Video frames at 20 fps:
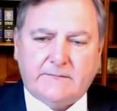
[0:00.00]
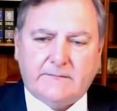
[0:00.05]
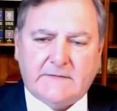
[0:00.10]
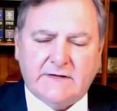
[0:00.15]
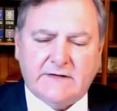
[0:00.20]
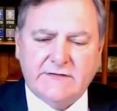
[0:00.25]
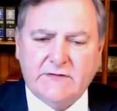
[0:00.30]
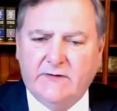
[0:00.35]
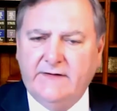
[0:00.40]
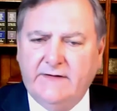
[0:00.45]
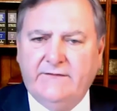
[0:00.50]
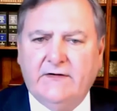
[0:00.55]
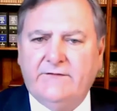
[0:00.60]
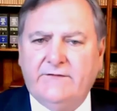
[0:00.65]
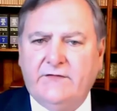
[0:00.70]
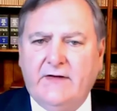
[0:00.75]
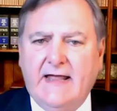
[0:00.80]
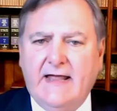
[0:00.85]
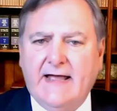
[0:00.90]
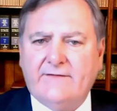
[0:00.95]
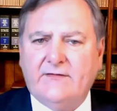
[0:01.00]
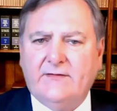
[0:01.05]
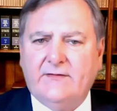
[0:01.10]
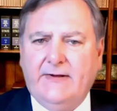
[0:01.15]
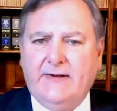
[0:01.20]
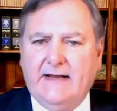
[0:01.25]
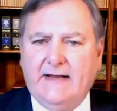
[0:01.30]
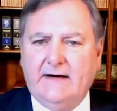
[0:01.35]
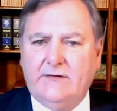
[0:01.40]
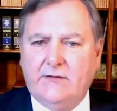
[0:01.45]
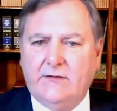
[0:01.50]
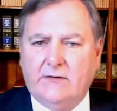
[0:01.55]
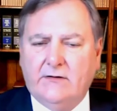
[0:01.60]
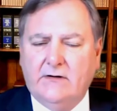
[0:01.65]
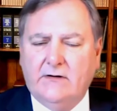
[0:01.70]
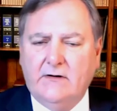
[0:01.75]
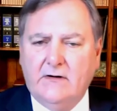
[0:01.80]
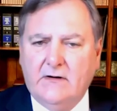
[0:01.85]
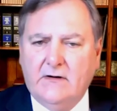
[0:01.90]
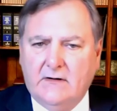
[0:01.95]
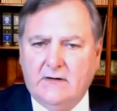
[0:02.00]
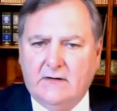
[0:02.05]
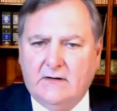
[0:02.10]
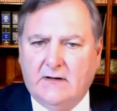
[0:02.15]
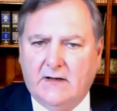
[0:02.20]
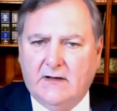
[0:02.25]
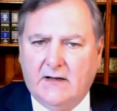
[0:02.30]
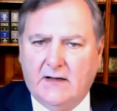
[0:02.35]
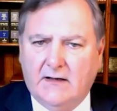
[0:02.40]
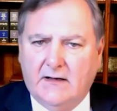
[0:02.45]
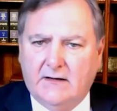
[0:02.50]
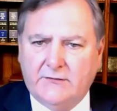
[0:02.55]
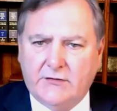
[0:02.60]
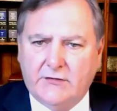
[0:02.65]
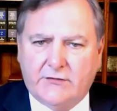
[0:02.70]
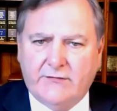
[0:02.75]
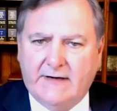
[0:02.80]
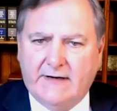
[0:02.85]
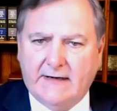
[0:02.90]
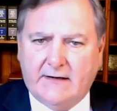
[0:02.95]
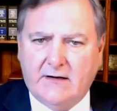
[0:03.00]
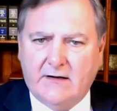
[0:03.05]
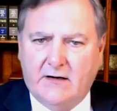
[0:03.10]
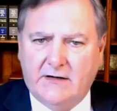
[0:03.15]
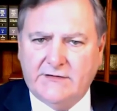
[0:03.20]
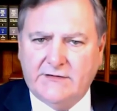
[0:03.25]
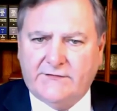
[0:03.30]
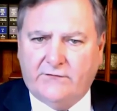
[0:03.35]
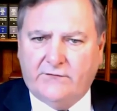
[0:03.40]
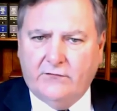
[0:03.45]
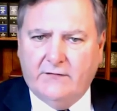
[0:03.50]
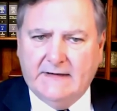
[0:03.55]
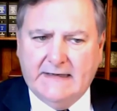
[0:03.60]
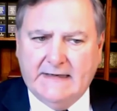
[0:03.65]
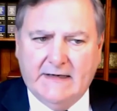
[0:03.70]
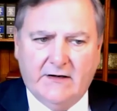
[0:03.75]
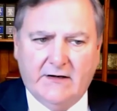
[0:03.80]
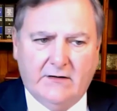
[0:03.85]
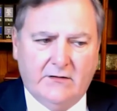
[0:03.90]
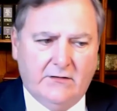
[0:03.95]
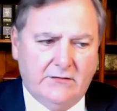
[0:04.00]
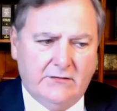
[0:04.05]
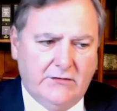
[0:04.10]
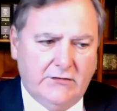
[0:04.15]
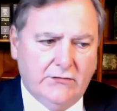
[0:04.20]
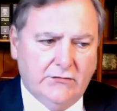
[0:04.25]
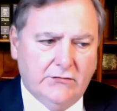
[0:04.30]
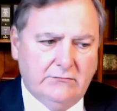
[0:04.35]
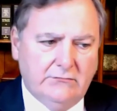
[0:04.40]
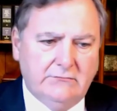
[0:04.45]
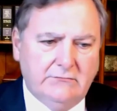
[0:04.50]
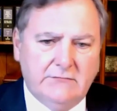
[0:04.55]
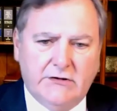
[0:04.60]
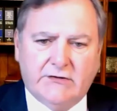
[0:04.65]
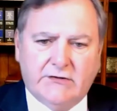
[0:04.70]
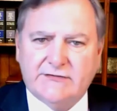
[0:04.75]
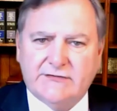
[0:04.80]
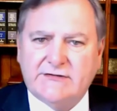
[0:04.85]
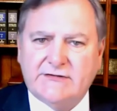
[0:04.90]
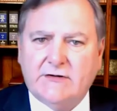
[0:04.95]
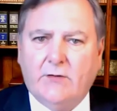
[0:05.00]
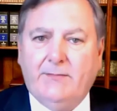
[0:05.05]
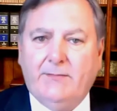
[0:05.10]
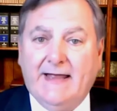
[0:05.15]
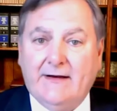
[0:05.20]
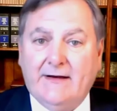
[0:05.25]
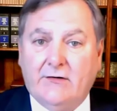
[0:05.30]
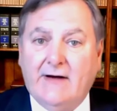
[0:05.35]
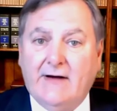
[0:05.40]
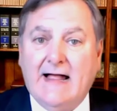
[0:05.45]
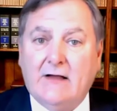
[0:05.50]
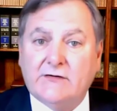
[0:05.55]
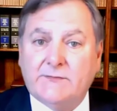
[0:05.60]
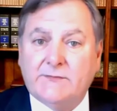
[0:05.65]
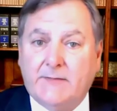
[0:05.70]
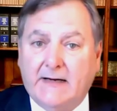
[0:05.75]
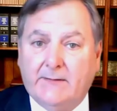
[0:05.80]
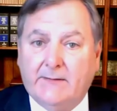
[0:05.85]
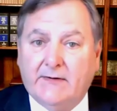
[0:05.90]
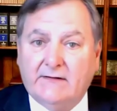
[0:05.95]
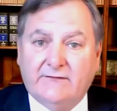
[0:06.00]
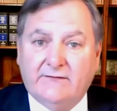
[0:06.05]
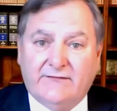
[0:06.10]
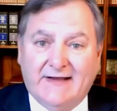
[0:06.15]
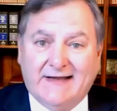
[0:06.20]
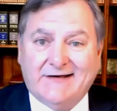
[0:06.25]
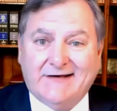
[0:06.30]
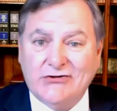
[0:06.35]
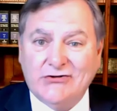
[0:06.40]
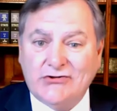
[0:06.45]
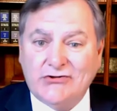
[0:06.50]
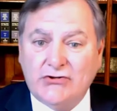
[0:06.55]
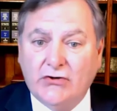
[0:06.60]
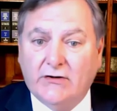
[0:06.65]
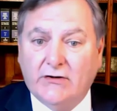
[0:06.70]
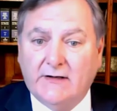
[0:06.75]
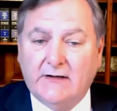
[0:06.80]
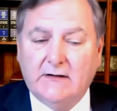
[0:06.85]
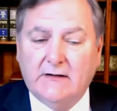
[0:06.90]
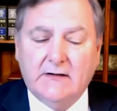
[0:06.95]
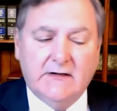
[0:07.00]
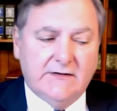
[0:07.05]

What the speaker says: So even if you haven't paid your credit cards for a year, you can still pay your house payment. In fact, you should.